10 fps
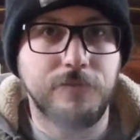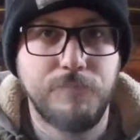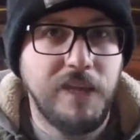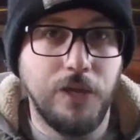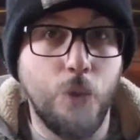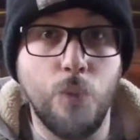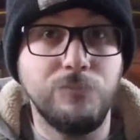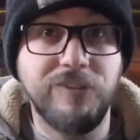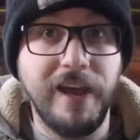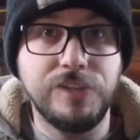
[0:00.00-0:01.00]
it home
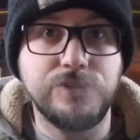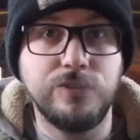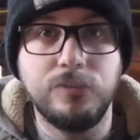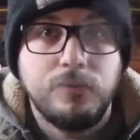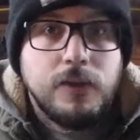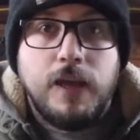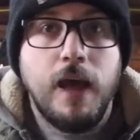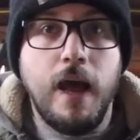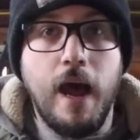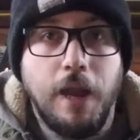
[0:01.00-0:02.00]
faster,
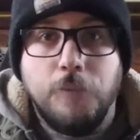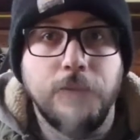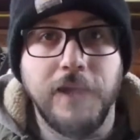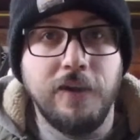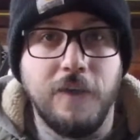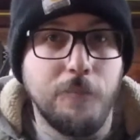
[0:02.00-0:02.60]
I don't care.